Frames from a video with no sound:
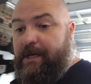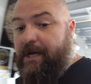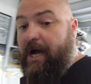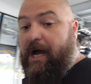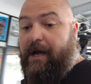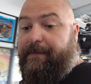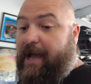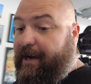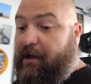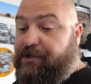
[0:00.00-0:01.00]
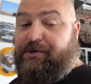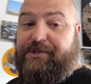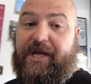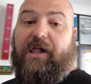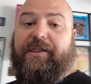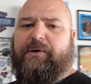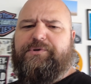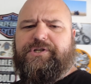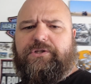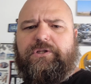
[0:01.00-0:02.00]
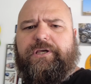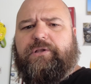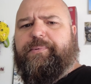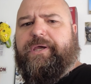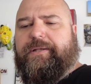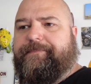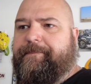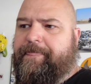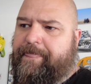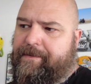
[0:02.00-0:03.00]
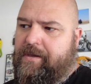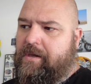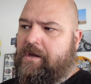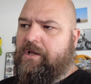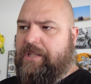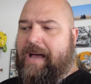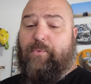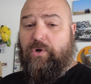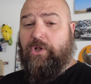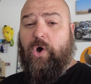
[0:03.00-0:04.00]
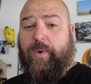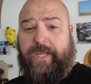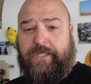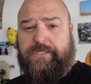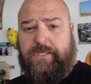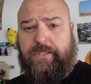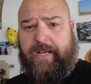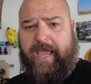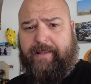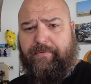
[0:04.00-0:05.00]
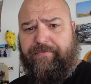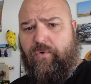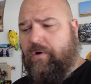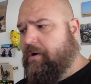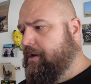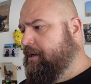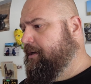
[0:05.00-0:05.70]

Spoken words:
I can also tell that it was a lot more low end than I had before.